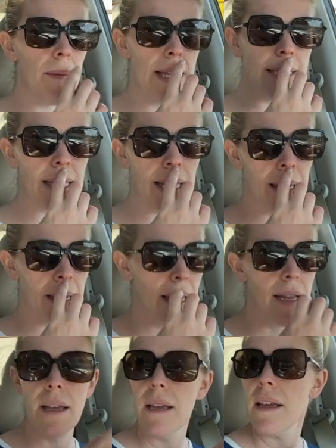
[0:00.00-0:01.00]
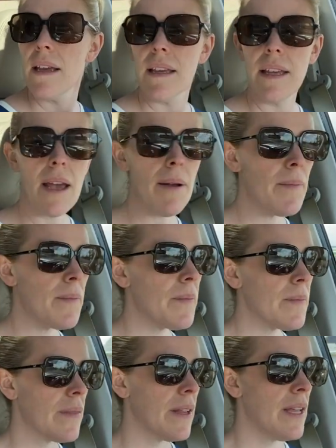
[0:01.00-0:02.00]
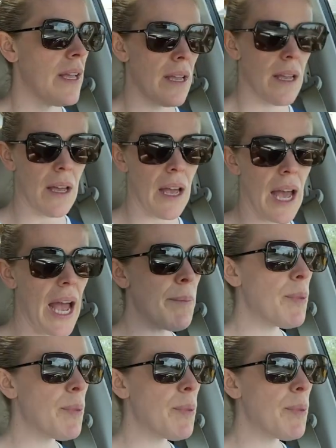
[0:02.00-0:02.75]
Because and you would know because if you burn easy, because you're so light skinned.